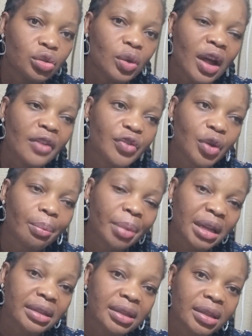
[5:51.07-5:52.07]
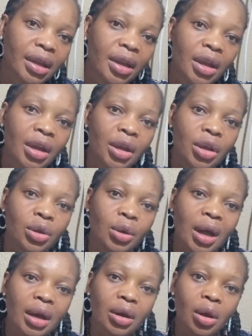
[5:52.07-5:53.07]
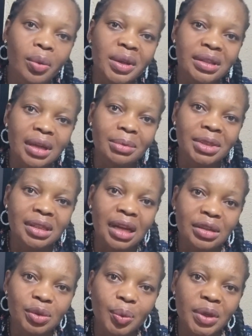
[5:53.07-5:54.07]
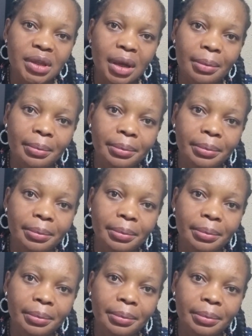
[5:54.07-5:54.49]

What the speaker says: to have your bath. You can always start with